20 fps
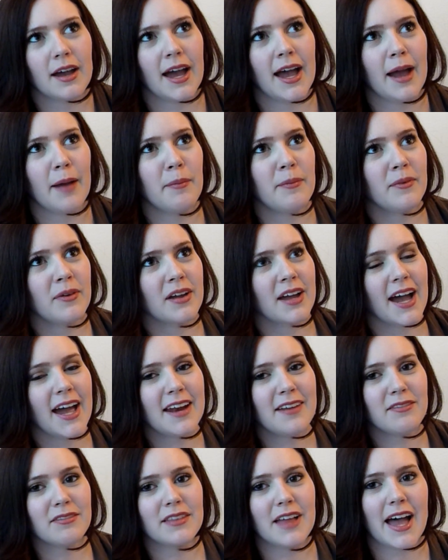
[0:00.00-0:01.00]
I'm
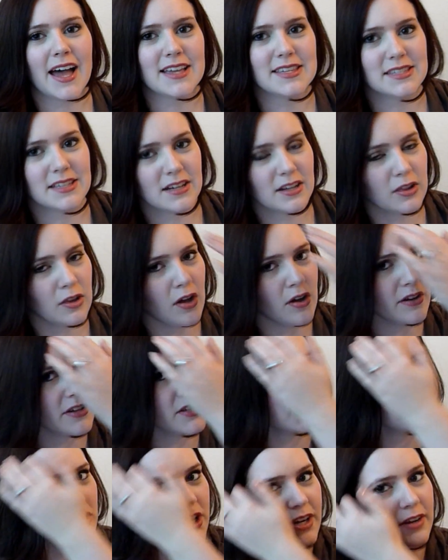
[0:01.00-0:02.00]
kind of last in a long
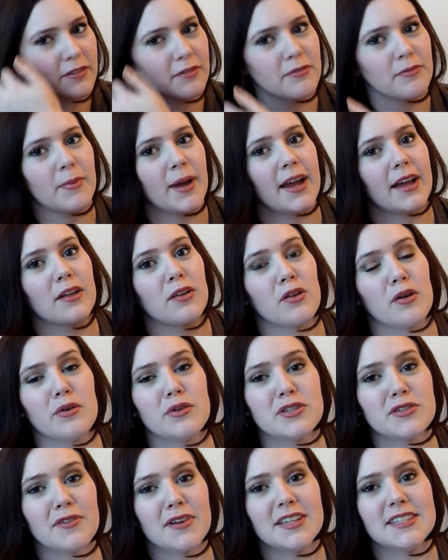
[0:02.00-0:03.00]
string of my
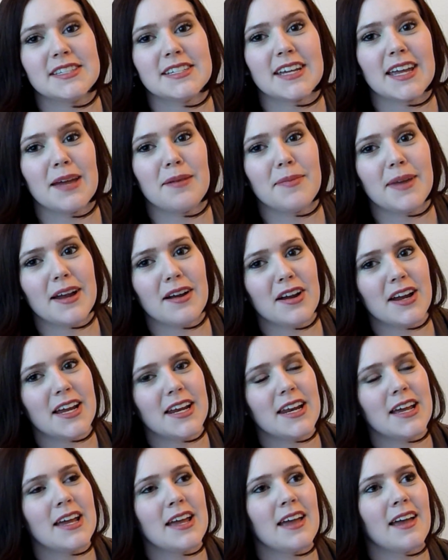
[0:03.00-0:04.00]
close friends to get
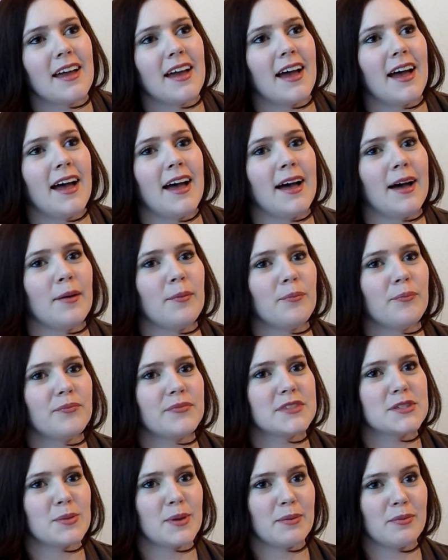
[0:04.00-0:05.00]
married. Some
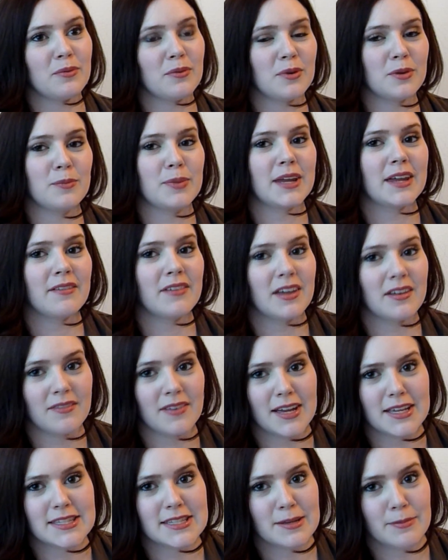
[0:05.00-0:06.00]
people would be giving
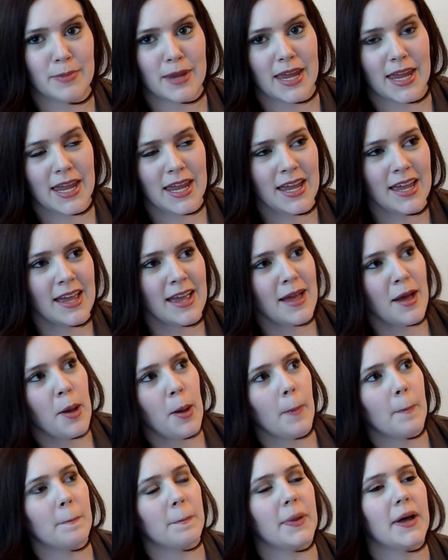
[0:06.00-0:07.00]
advice to me,
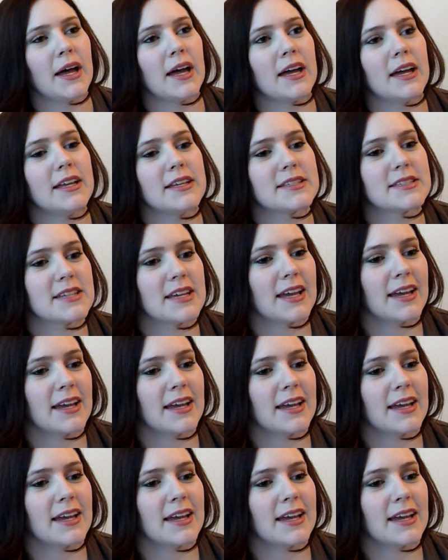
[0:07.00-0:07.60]
but